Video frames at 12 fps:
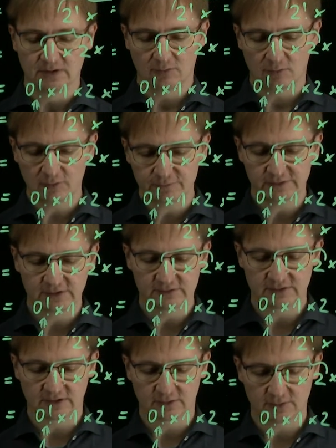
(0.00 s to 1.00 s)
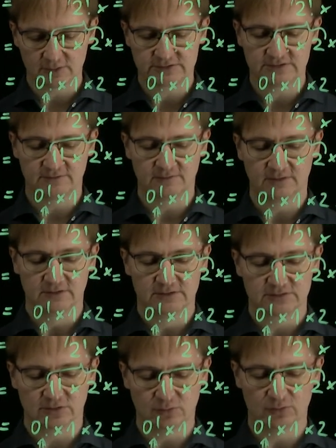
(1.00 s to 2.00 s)
often recursive
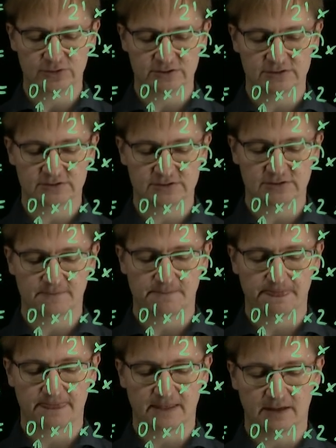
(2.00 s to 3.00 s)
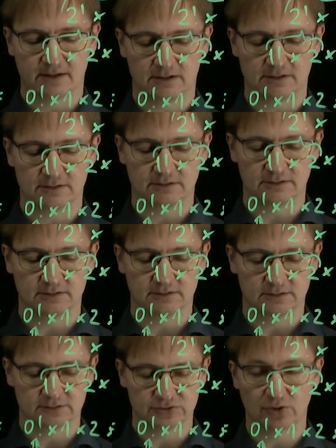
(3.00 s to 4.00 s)
solutions
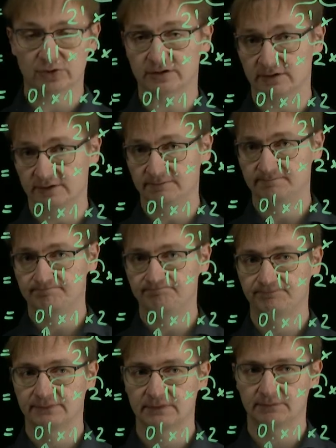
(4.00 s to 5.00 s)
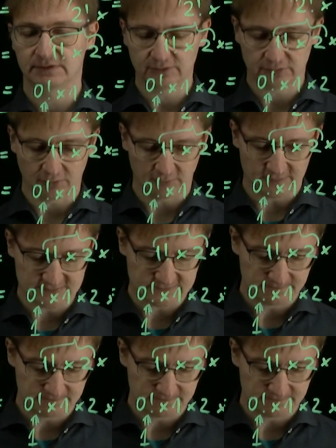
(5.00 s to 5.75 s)
are shorter. but not always.